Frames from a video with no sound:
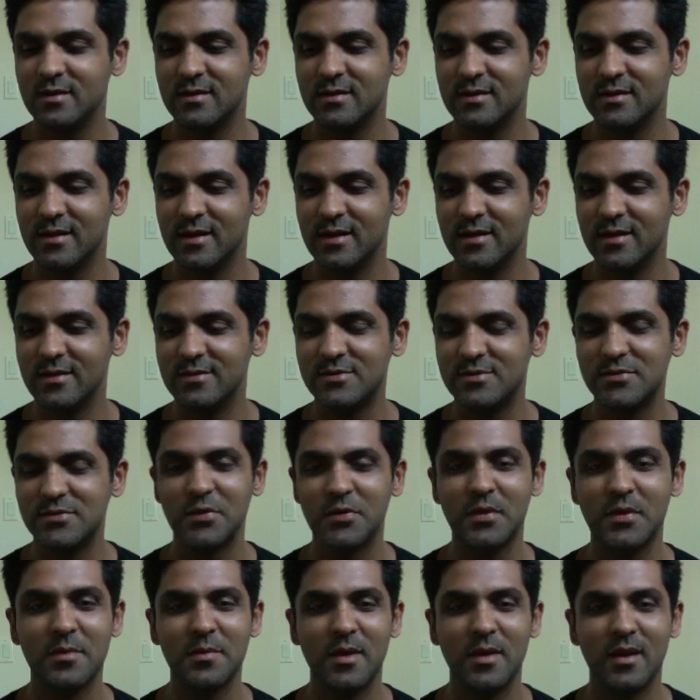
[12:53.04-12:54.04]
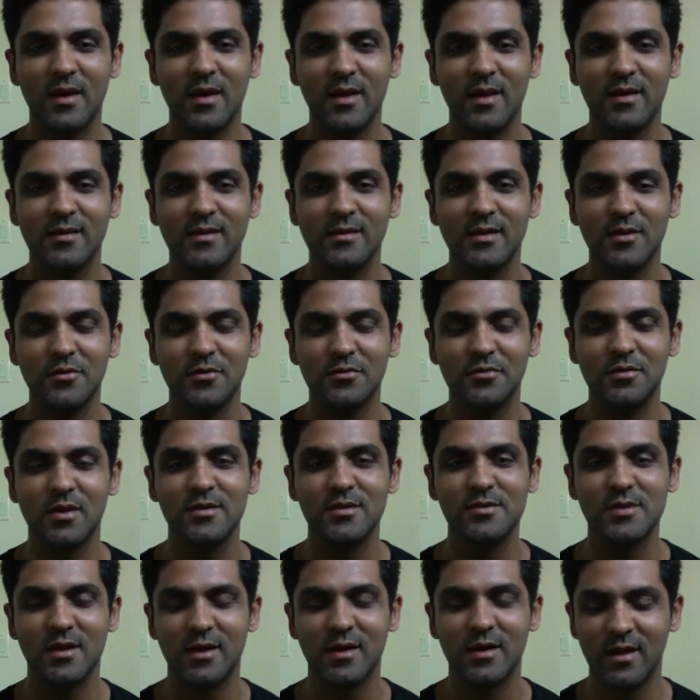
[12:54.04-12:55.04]
the story behind the
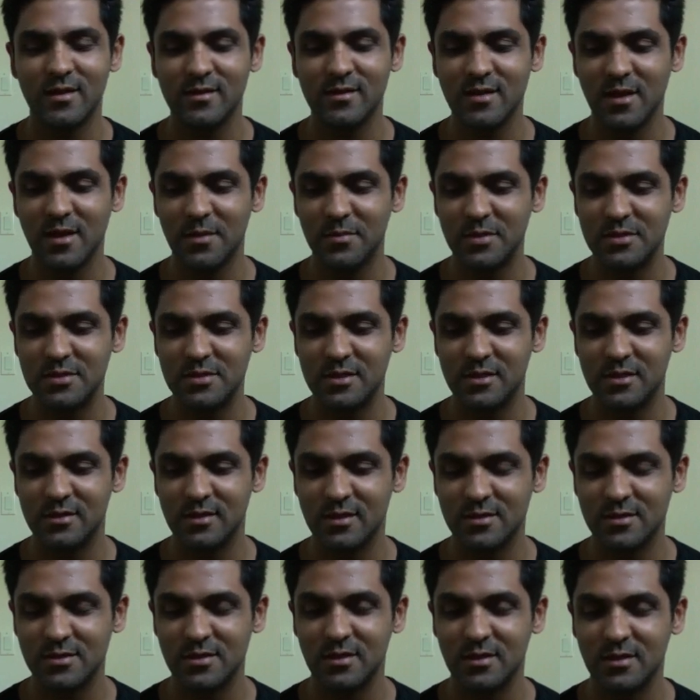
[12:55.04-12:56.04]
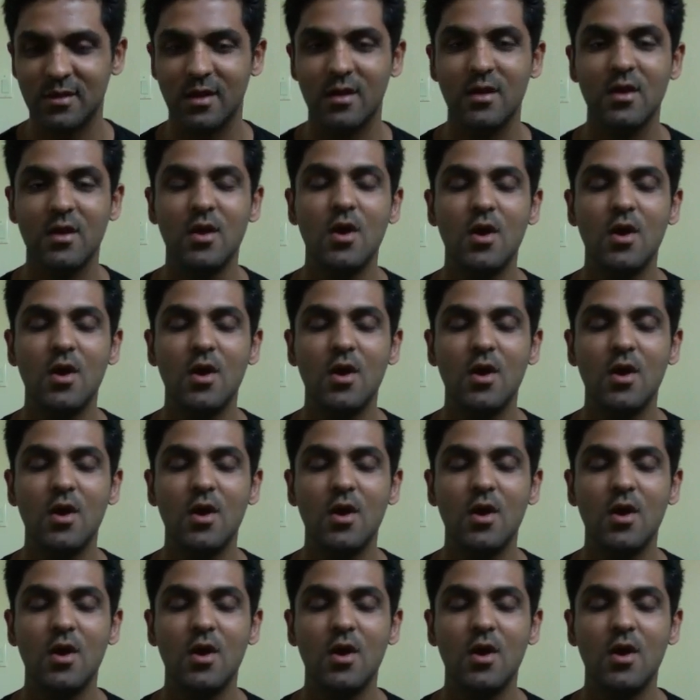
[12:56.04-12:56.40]
Uttarashada and the Abhijit Nakshatra.